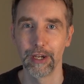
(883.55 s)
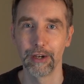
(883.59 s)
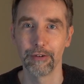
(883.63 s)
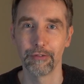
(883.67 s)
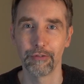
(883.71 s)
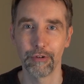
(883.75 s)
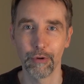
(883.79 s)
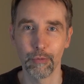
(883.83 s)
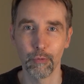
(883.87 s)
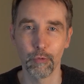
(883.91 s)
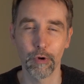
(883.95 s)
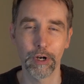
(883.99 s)

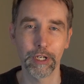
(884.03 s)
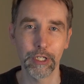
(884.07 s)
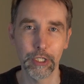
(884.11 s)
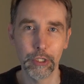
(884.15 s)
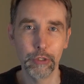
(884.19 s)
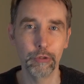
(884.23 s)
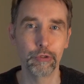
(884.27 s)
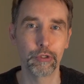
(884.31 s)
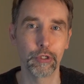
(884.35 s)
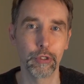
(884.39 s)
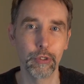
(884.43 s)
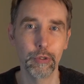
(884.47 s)
from when
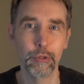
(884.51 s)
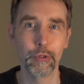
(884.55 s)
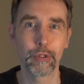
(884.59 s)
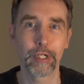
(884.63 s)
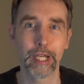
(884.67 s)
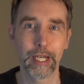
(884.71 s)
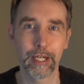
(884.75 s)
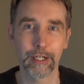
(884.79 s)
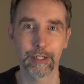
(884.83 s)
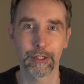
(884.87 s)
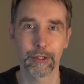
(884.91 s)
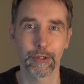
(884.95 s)
you do
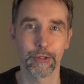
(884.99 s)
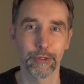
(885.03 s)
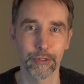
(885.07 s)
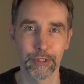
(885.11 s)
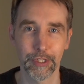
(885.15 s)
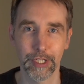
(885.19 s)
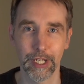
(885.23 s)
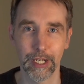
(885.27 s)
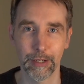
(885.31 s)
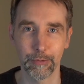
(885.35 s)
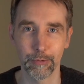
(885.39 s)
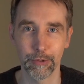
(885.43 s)
get
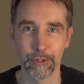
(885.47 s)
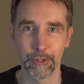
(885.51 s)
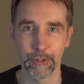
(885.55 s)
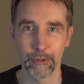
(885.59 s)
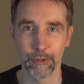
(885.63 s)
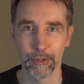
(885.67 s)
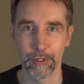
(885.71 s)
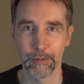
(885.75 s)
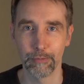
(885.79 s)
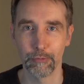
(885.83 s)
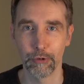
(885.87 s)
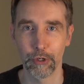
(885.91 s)
contact with
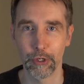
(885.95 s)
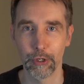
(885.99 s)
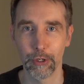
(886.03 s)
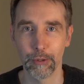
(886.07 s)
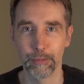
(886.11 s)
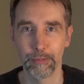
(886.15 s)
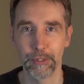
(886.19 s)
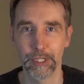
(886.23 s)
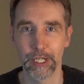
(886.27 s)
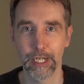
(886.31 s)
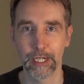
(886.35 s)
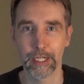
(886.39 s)
your limerent
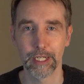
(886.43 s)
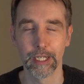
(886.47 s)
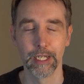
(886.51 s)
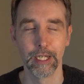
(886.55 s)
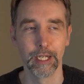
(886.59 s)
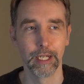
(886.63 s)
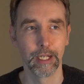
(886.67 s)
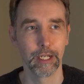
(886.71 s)
object.